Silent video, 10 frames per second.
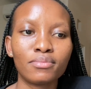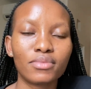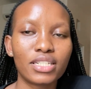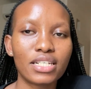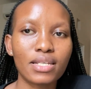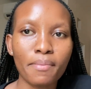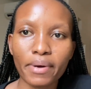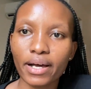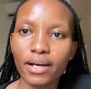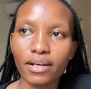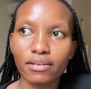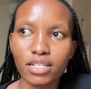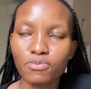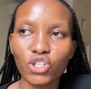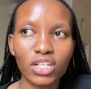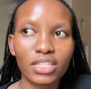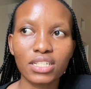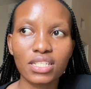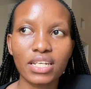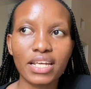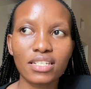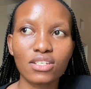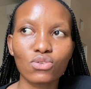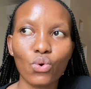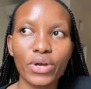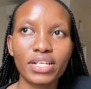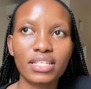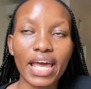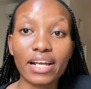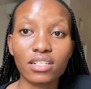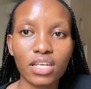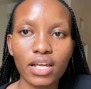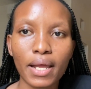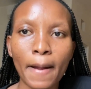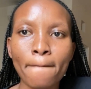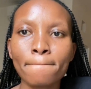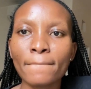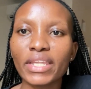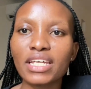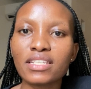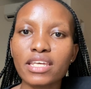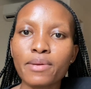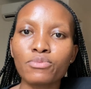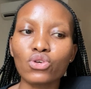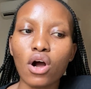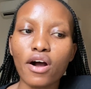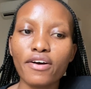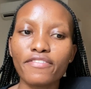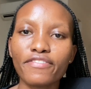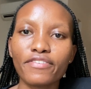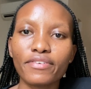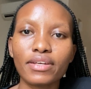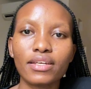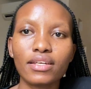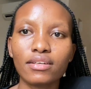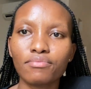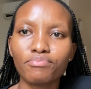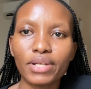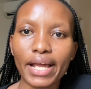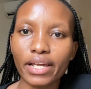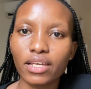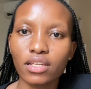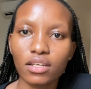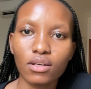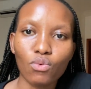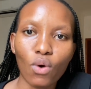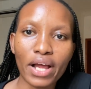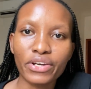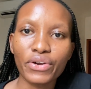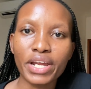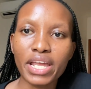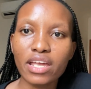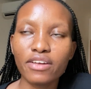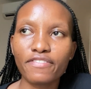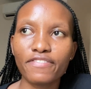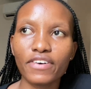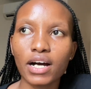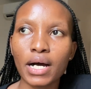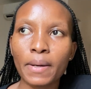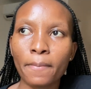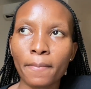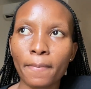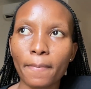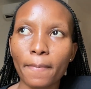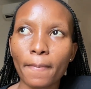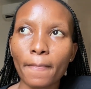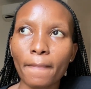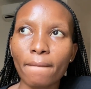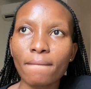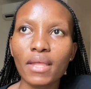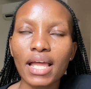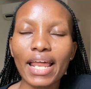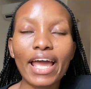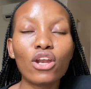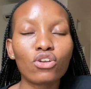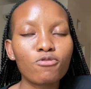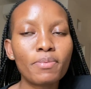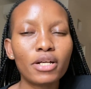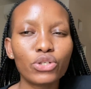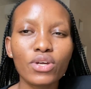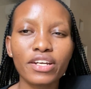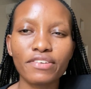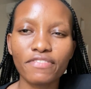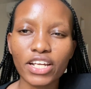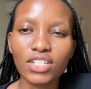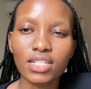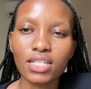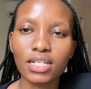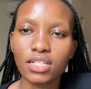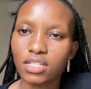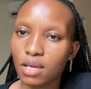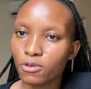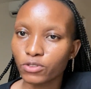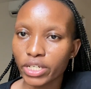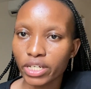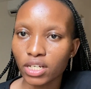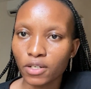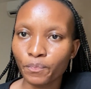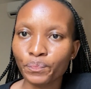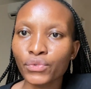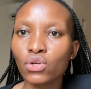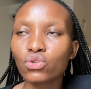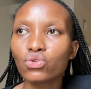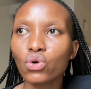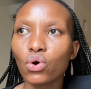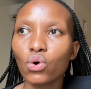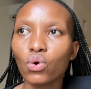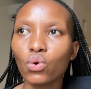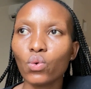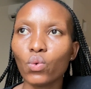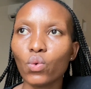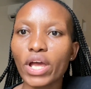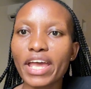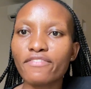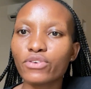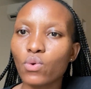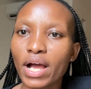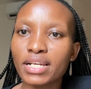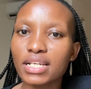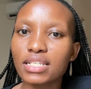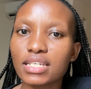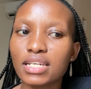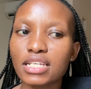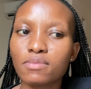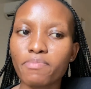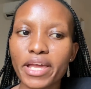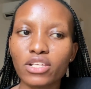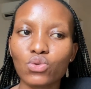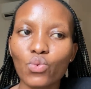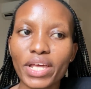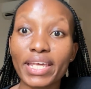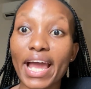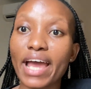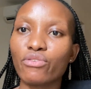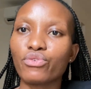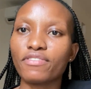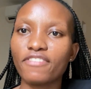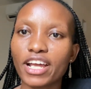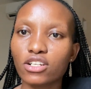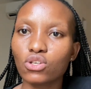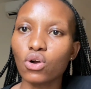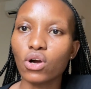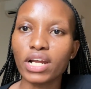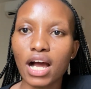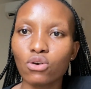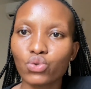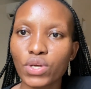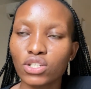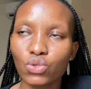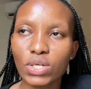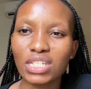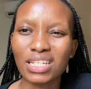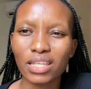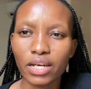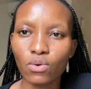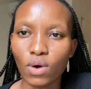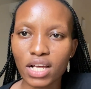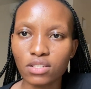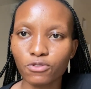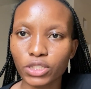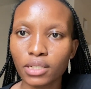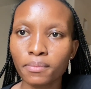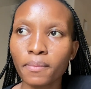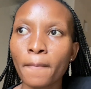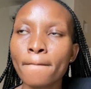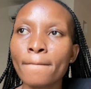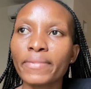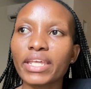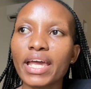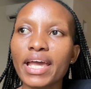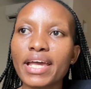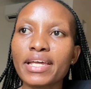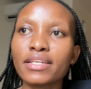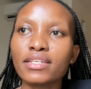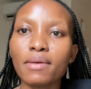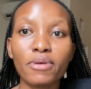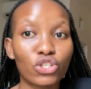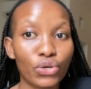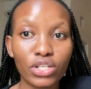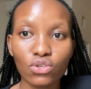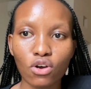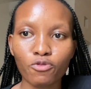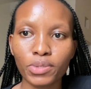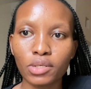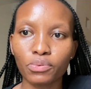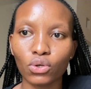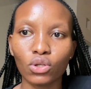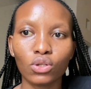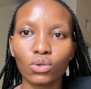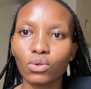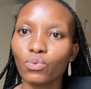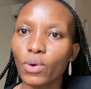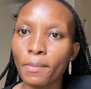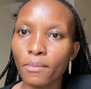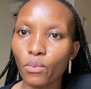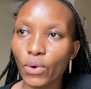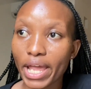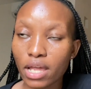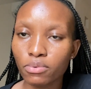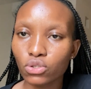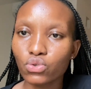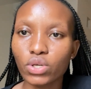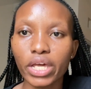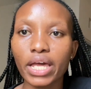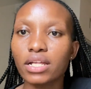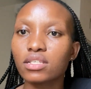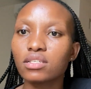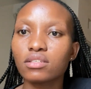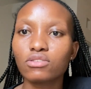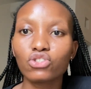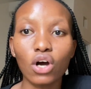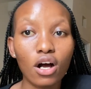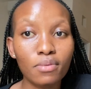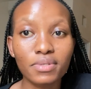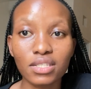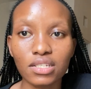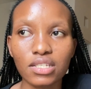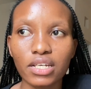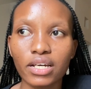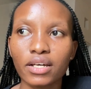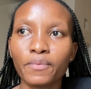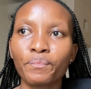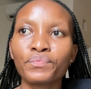December, especially these days, is always hectic in terms of like wondering if a lot of people are doing reflections at this time of the year. So everyone is a space where they are reflecting on how 2023 was for them, and a majority of people were able to get jobs this year.